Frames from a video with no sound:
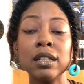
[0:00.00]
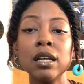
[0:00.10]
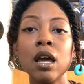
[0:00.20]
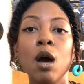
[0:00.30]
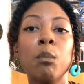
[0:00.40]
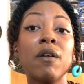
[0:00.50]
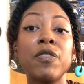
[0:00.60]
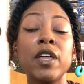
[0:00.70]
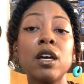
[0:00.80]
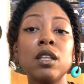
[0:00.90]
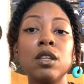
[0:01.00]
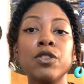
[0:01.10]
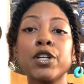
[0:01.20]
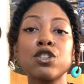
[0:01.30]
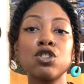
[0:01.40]
but then there's
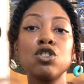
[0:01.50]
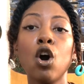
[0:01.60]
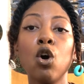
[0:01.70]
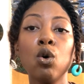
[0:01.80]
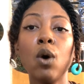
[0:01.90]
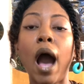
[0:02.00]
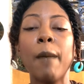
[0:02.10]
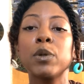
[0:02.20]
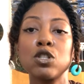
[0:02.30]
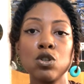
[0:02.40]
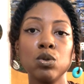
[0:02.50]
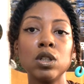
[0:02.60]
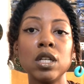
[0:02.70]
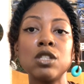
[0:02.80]
no opportunity to